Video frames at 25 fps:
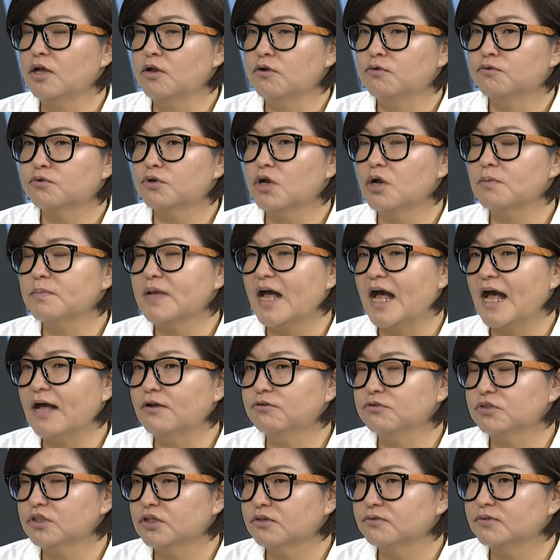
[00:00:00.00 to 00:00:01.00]
From
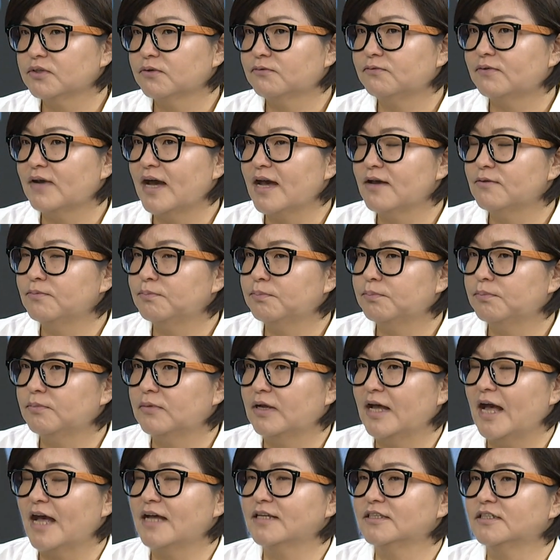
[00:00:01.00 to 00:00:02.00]
out of the
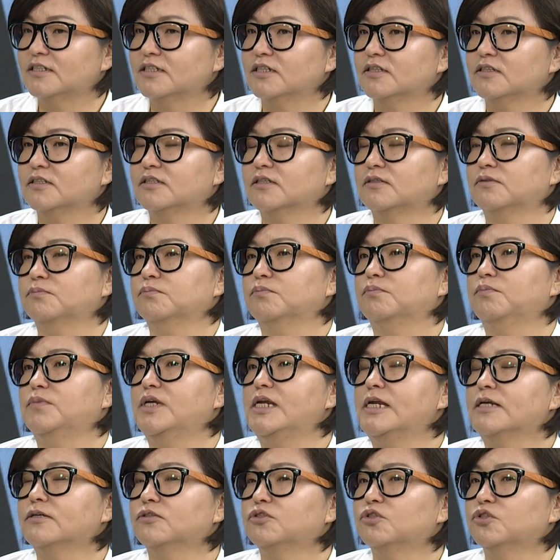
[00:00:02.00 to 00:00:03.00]
500
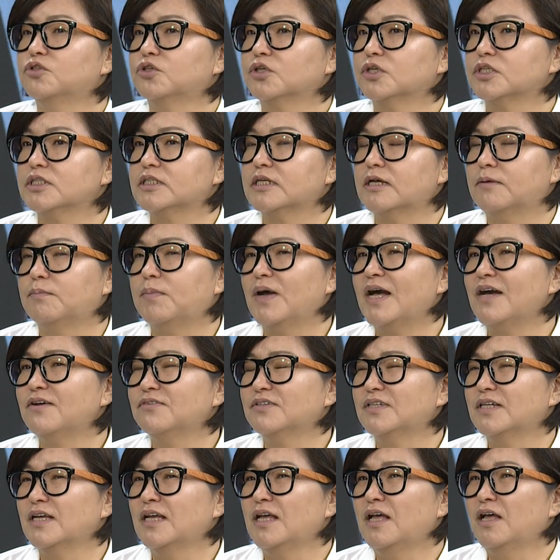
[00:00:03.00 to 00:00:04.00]
billion tugriks, about
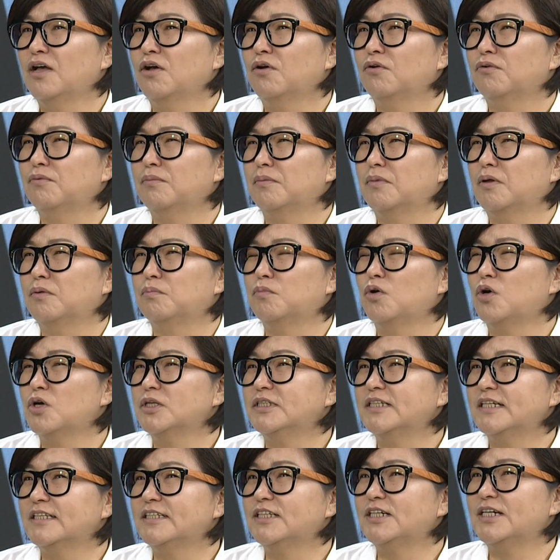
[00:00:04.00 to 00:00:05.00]
more
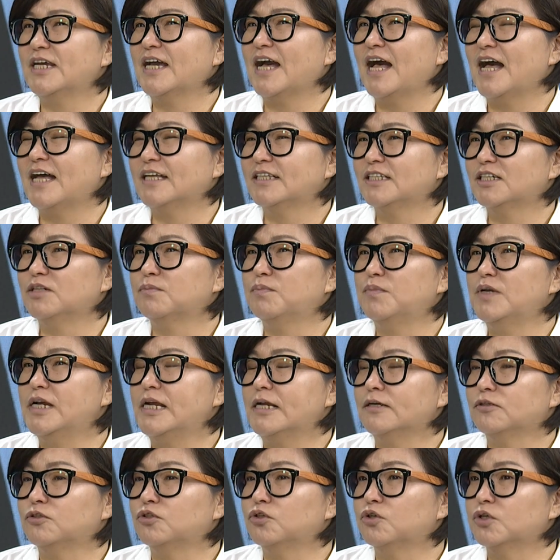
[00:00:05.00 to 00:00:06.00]
than 300
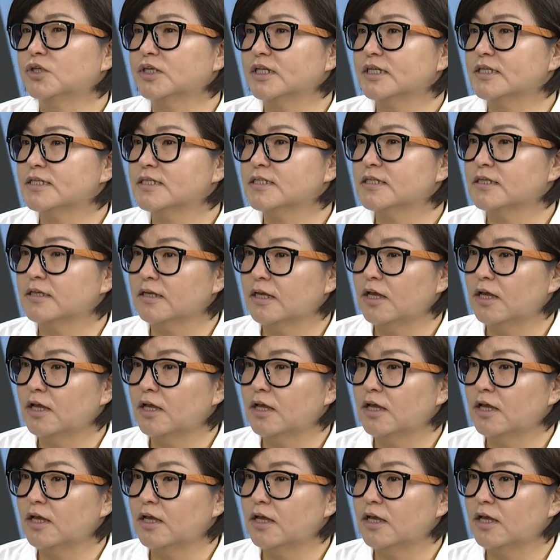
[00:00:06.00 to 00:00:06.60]
billion tugrik is